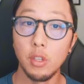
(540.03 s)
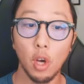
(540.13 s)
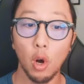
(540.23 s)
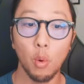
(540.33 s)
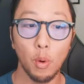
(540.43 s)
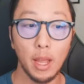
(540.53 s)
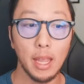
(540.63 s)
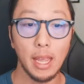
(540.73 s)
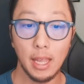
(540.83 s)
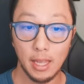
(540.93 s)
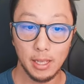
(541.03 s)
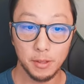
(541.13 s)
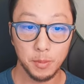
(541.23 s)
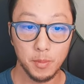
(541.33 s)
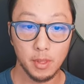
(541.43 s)
no way
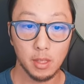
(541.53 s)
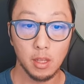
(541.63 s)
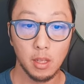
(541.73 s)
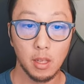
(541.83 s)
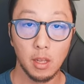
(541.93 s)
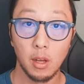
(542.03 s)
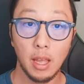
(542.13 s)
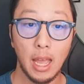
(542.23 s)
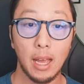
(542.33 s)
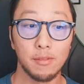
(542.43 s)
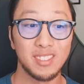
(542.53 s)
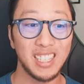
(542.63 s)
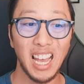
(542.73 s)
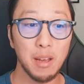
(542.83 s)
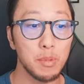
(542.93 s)
have
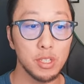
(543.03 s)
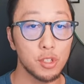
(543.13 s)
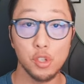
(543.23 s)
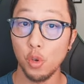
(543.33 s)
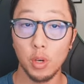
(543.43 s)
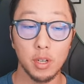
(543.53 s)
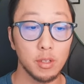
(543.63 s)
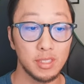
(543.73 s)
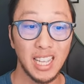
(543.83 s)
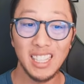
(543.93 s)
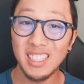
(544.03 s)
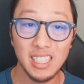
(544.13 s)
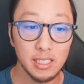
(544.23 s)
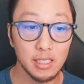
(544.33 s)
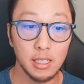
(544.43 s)
damaged your
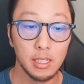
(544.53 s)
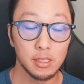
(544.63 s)
tendon